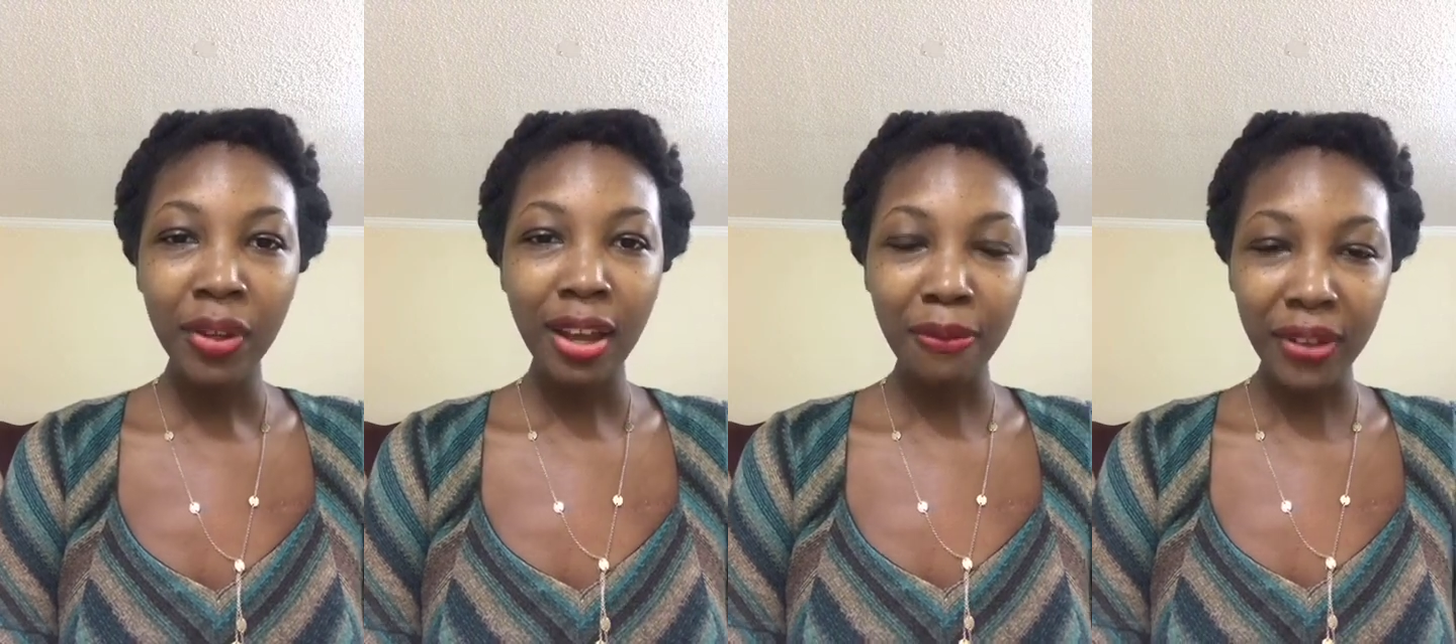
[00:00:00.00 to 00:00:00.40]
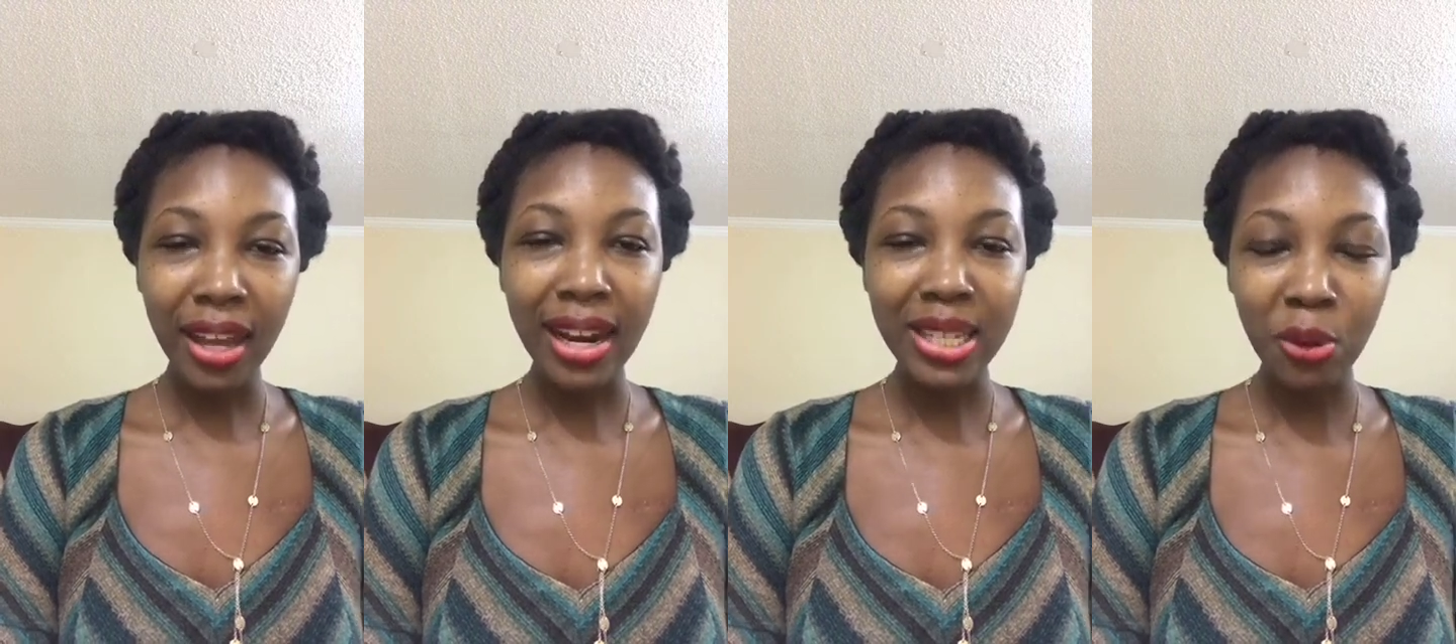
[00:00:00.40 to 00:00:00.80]
I
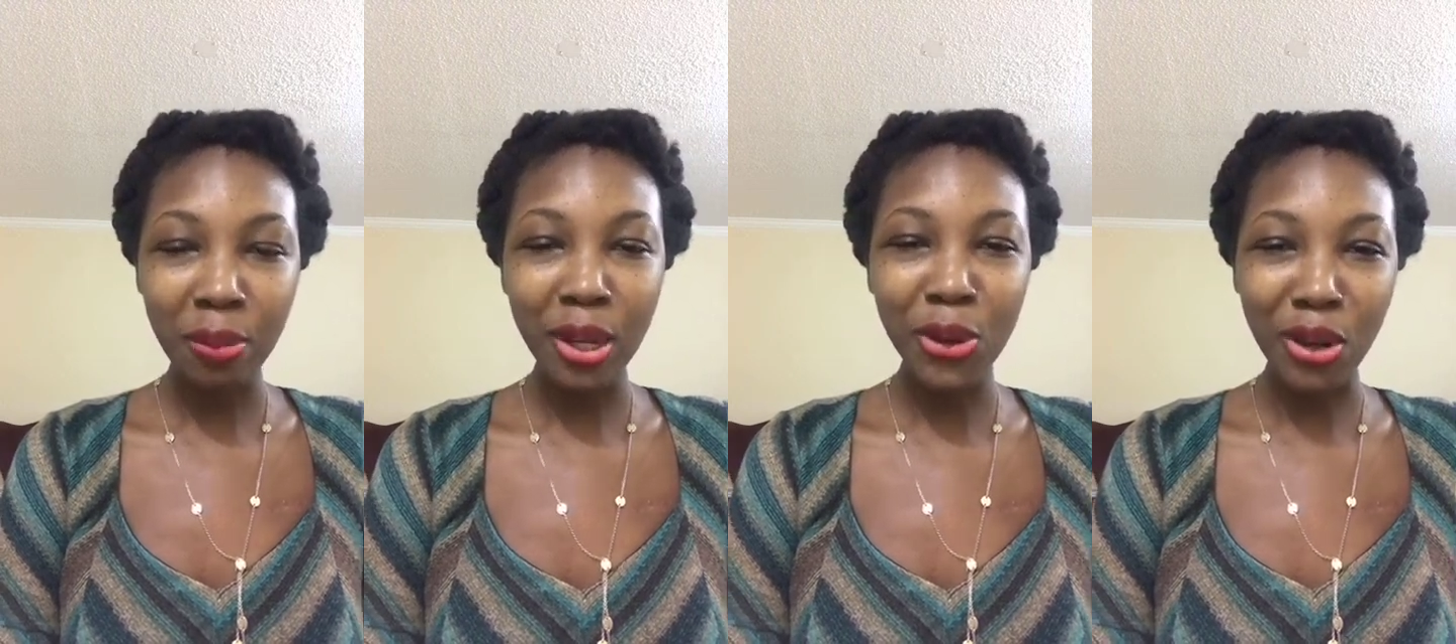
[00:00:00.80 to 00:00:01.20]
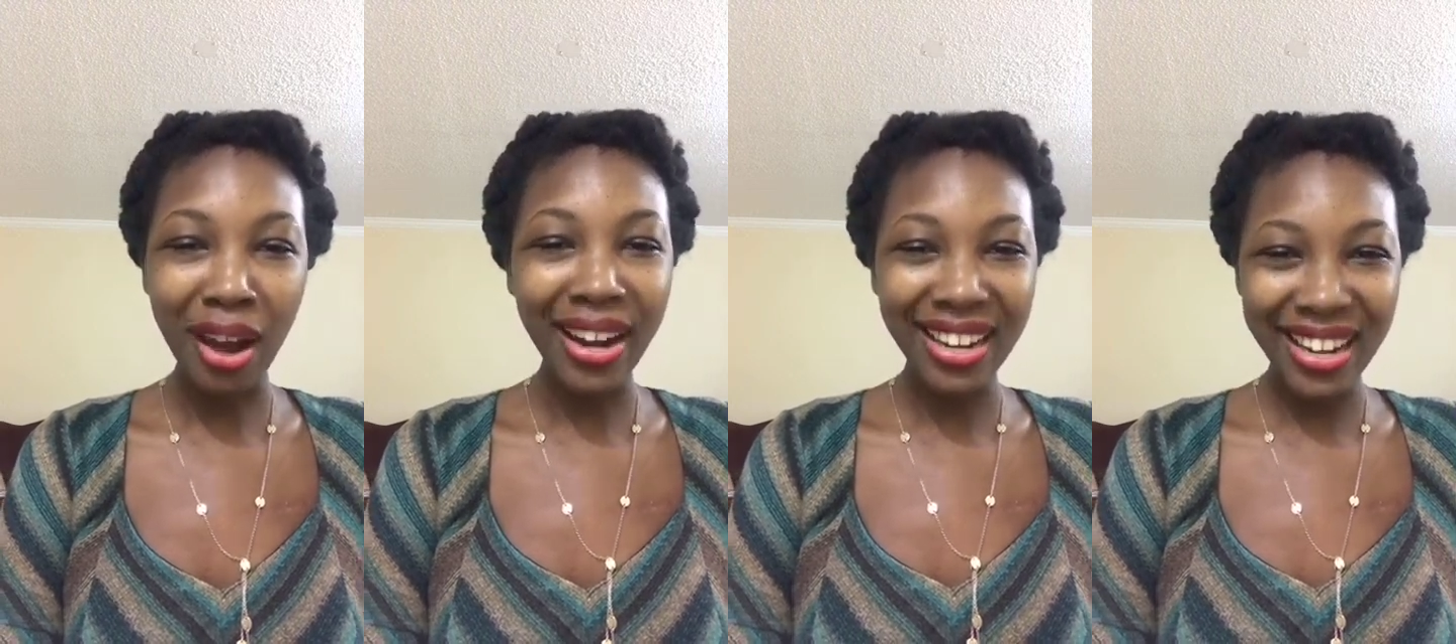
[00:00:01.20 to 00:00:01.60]
figured that it would be good
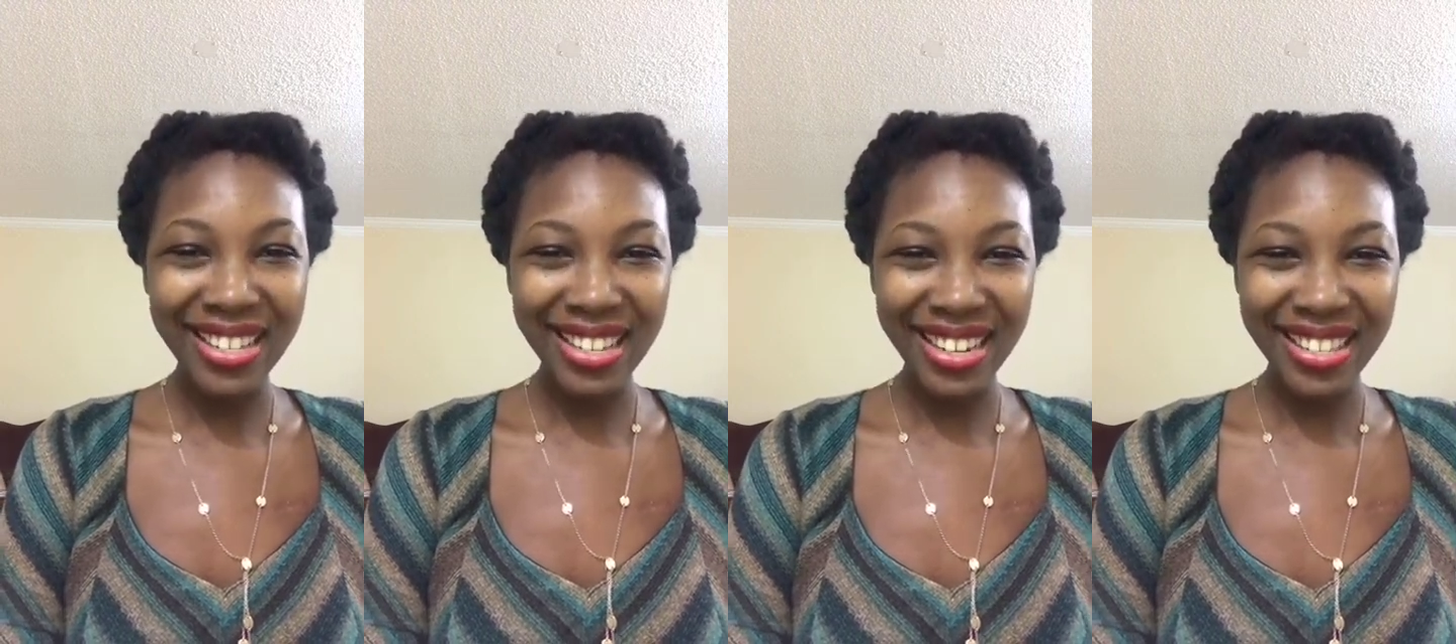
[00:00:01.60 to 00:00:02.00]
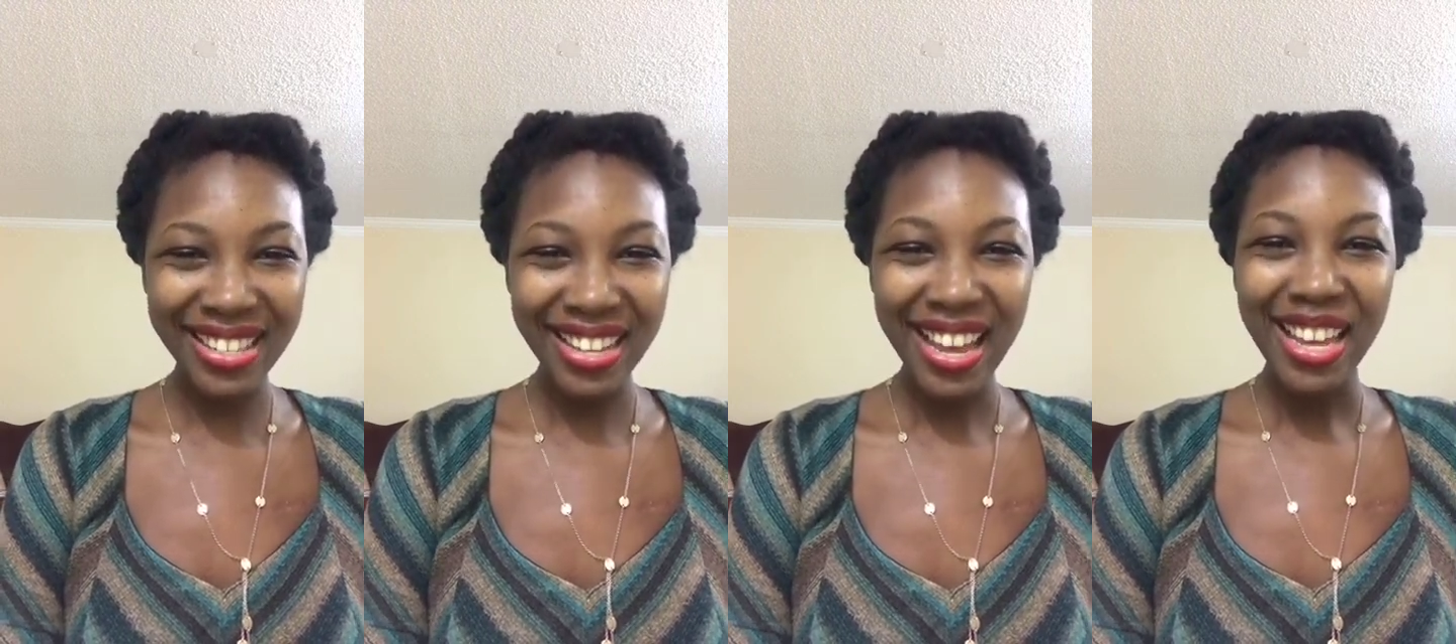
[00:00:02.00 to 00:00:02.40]
on day
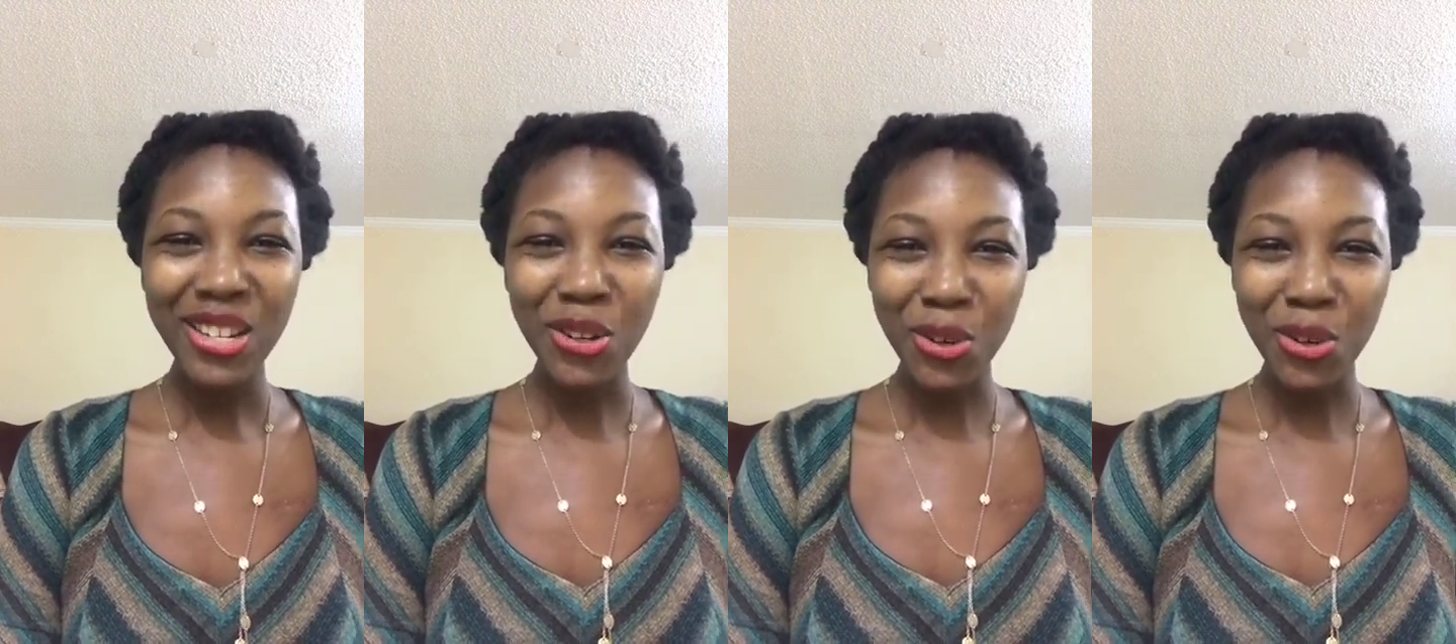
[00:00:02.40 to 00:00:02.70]
6 to